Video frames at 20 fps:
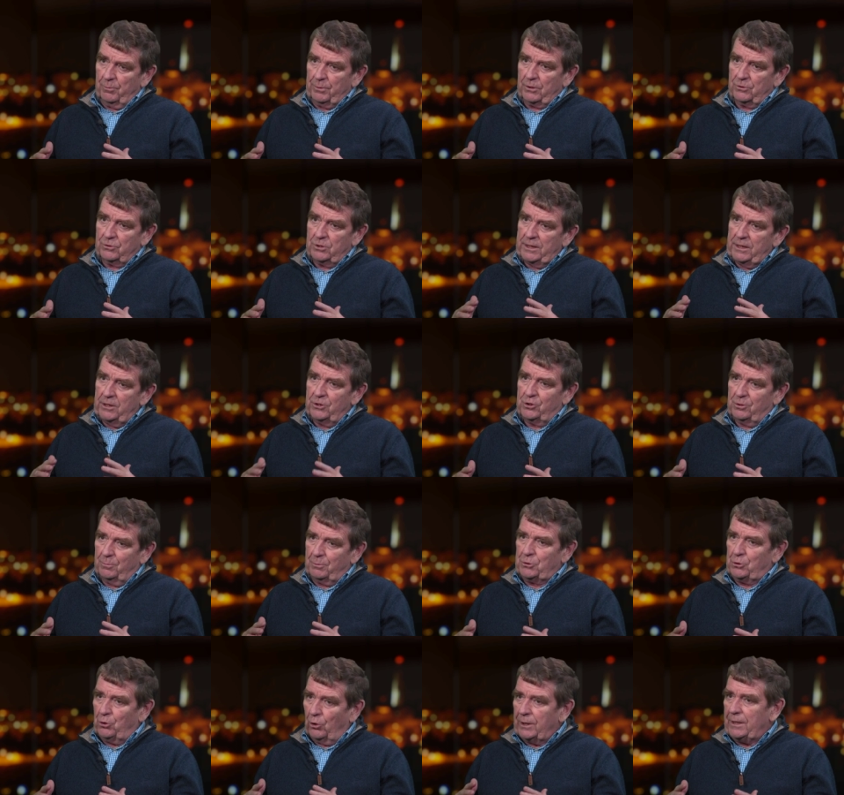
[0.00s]
because leadership
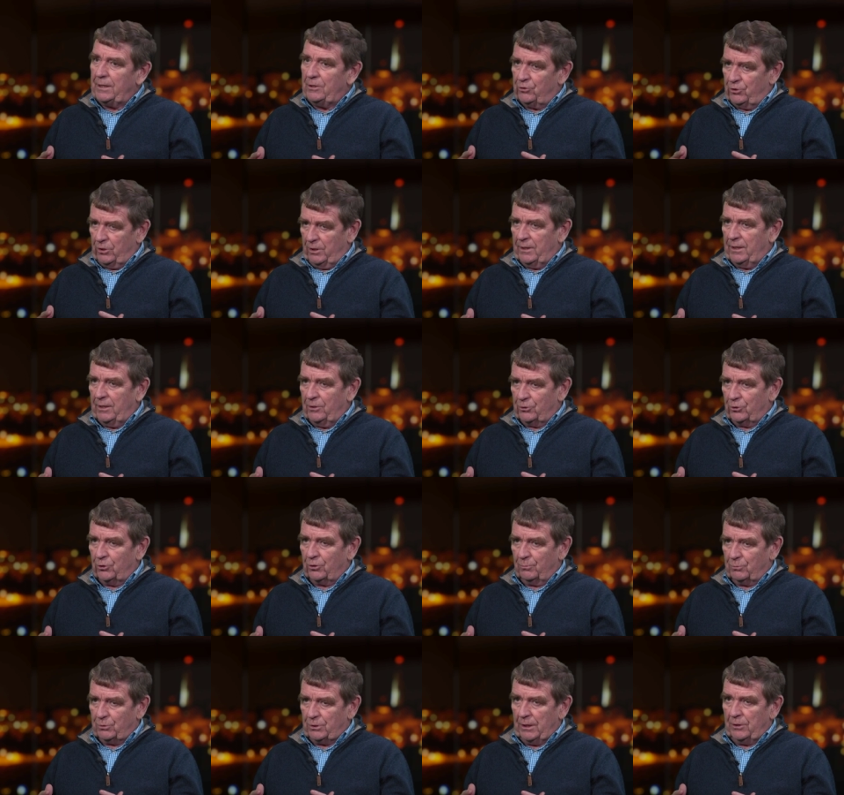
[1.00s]
is not easy in any
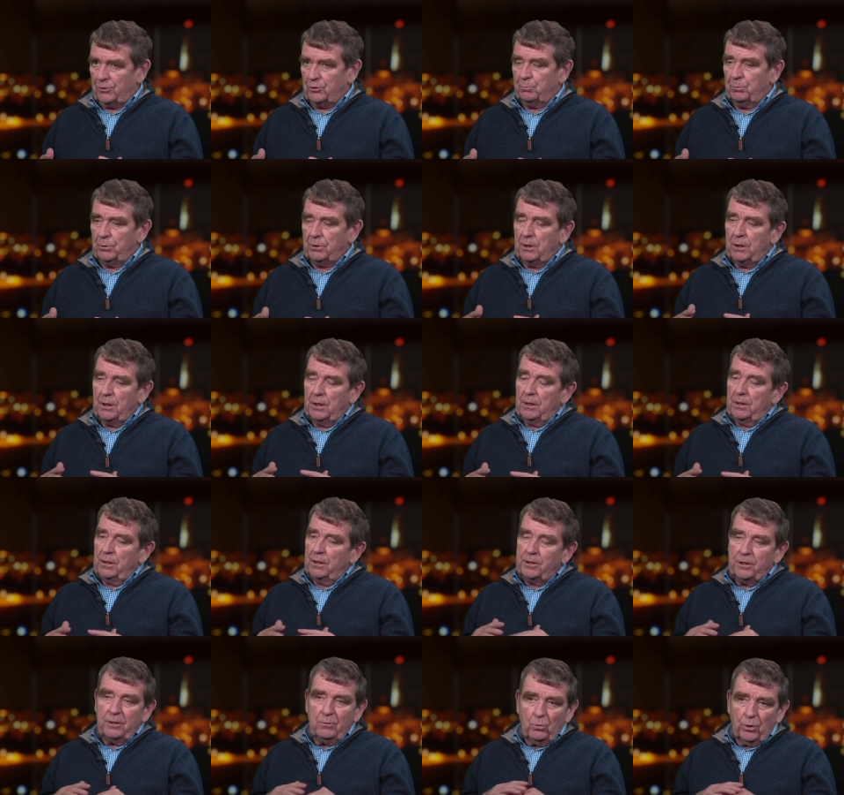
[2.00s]
circumstance, but
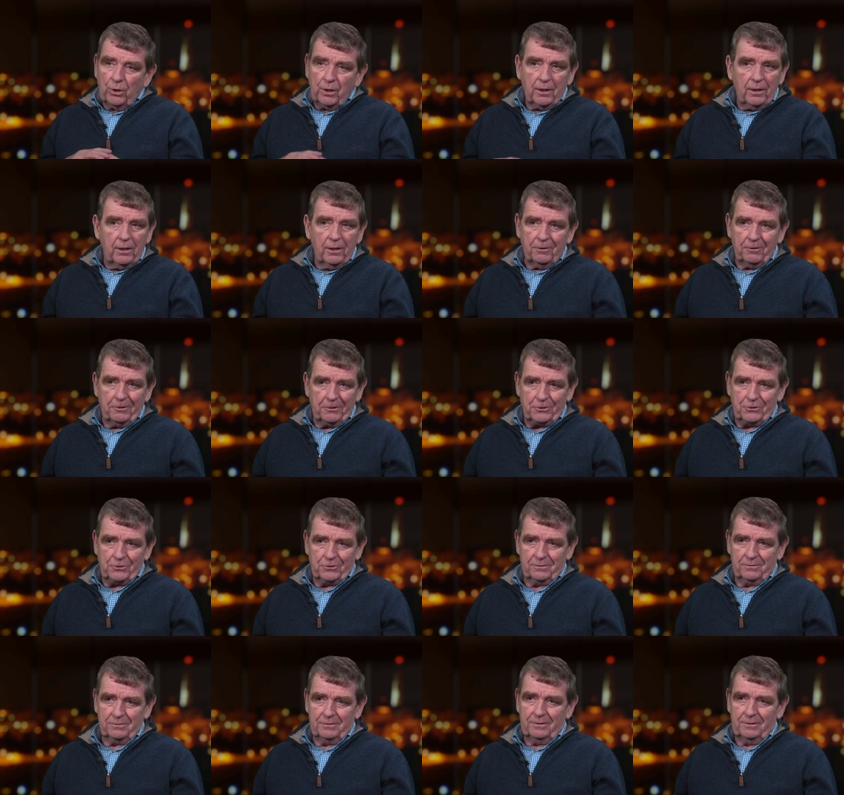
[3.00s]
he didn't want to hear this.